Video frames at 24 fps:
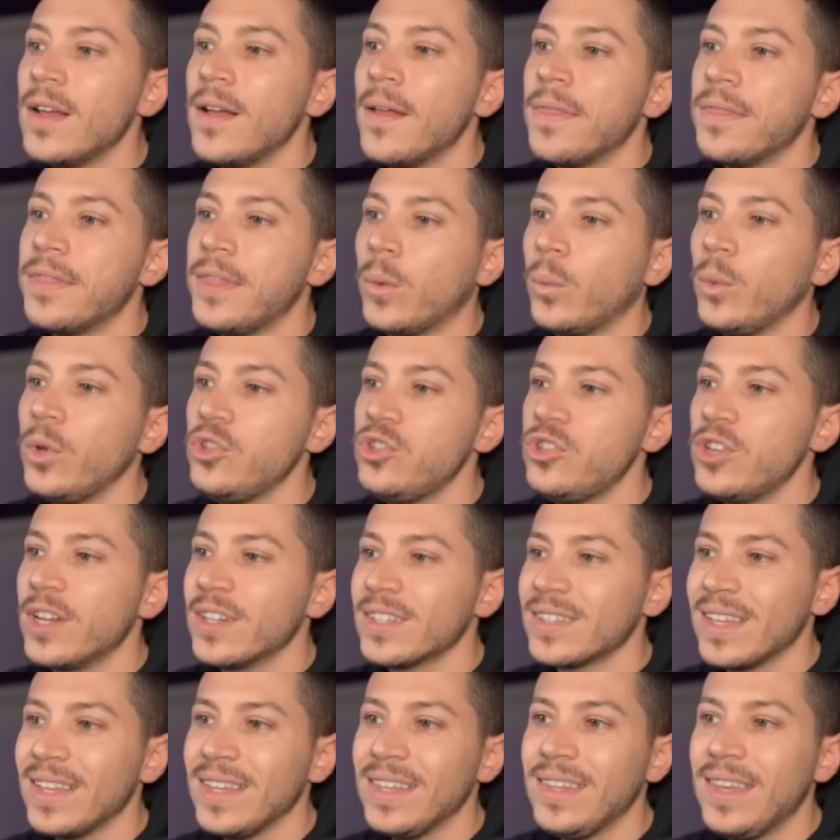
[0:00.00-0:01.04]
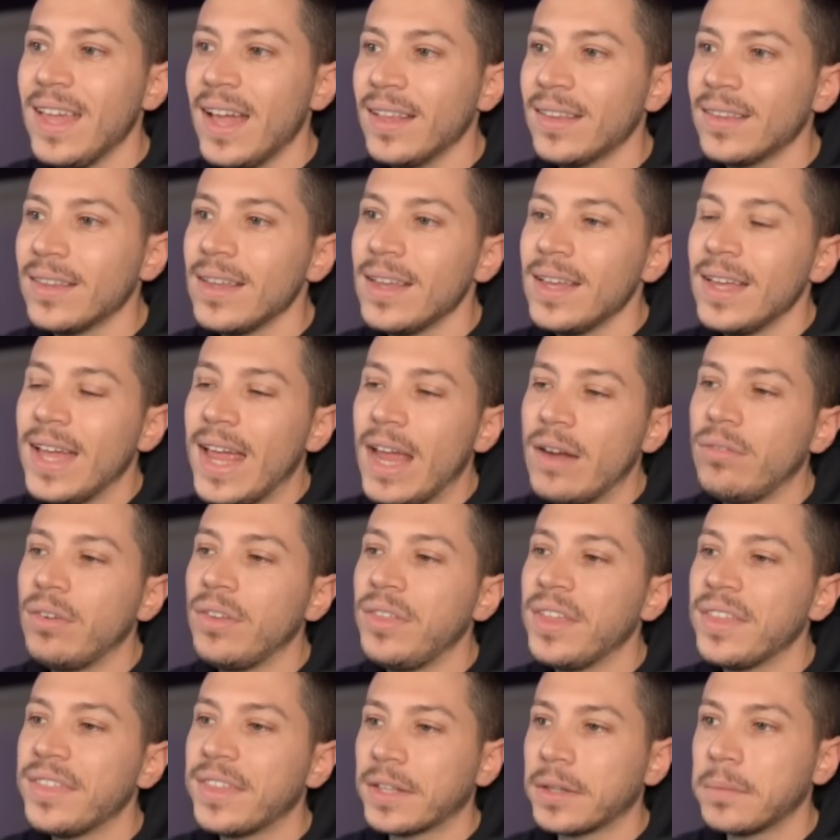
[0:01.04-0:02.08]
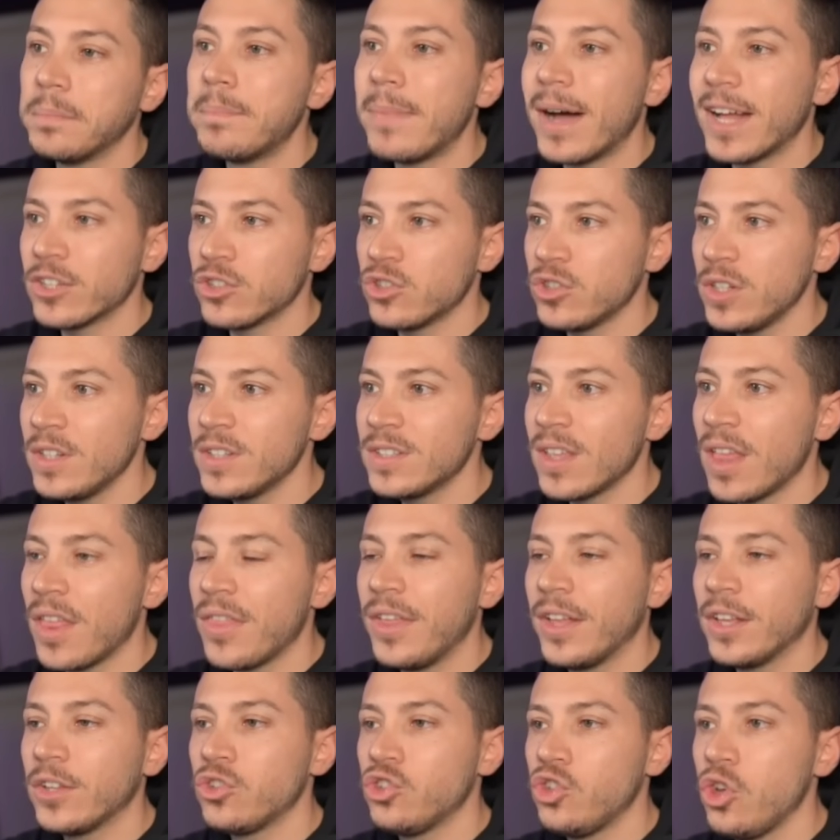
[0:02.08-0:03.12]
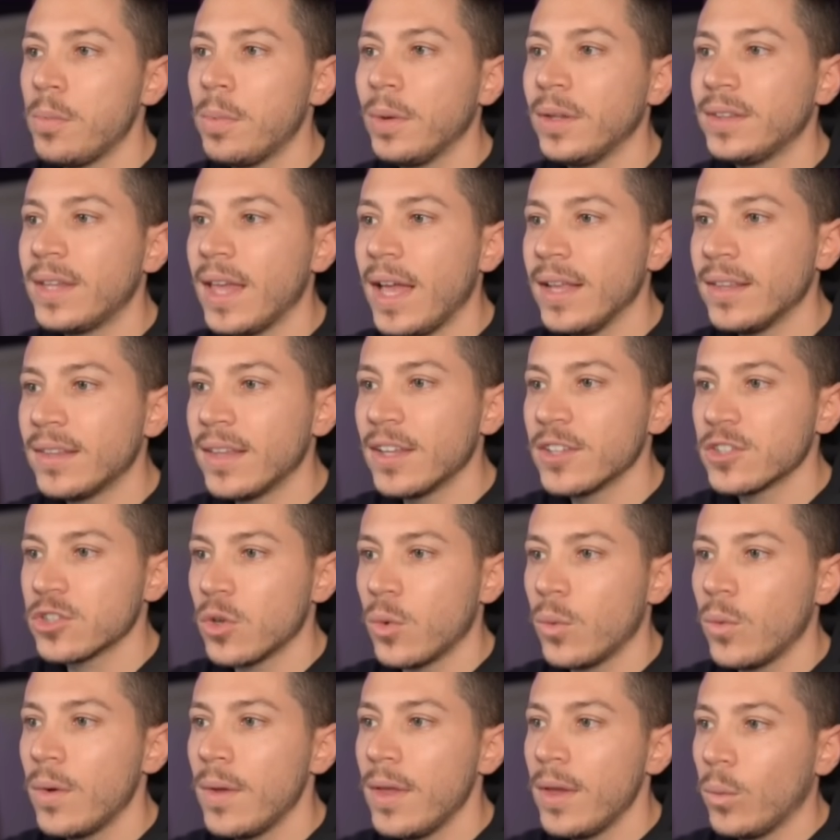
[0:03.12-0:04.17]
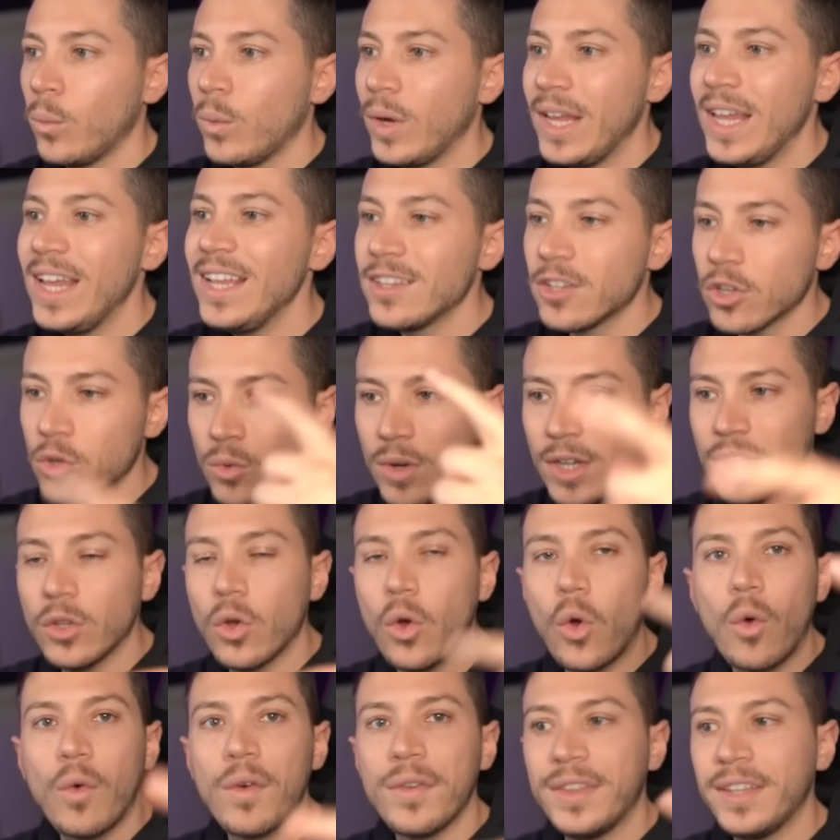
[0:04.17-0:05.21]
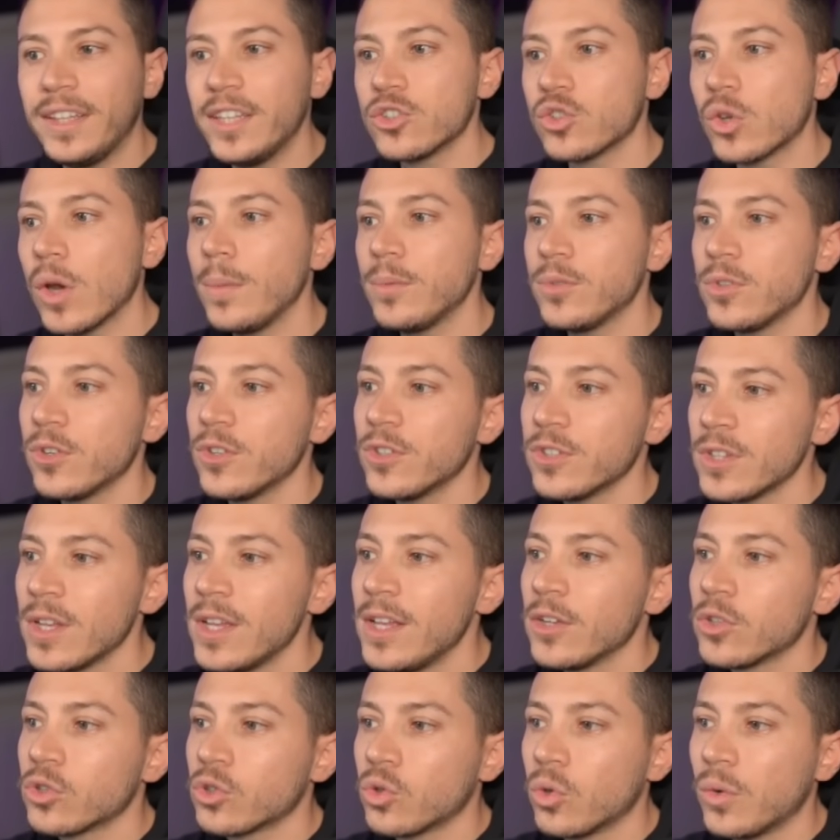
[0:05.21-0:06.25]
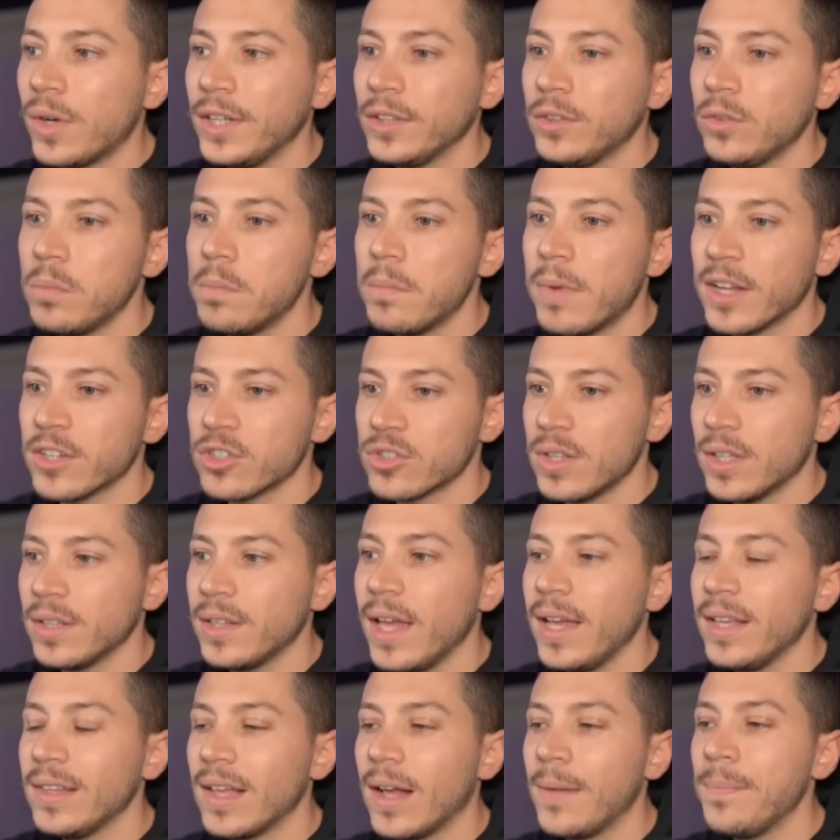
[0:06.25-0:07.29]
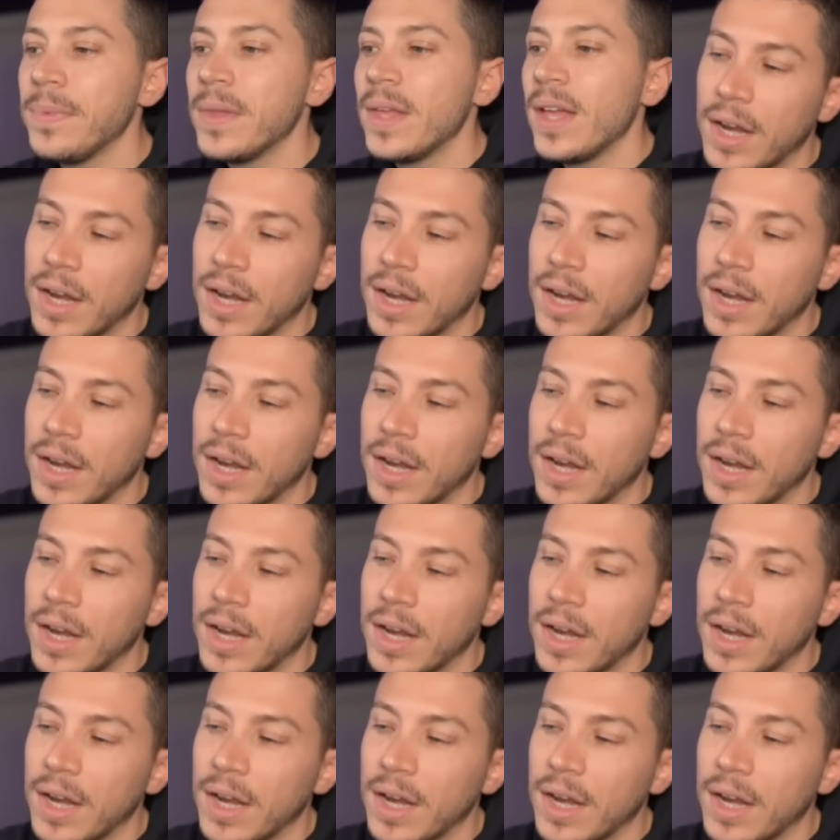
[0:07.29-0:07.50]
And then we just get everything that matches the tuple data. So we iterate over the descriptors, try to match the data.